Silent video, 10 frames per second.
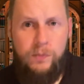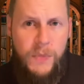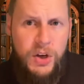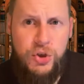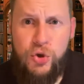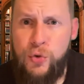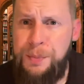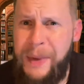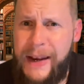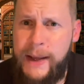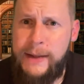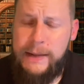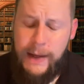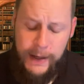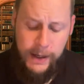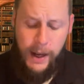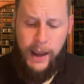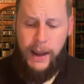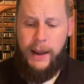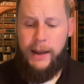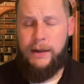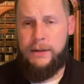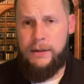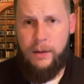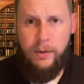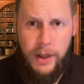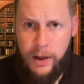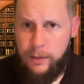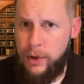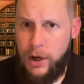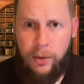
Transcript: Zoom meeting today, and some of them,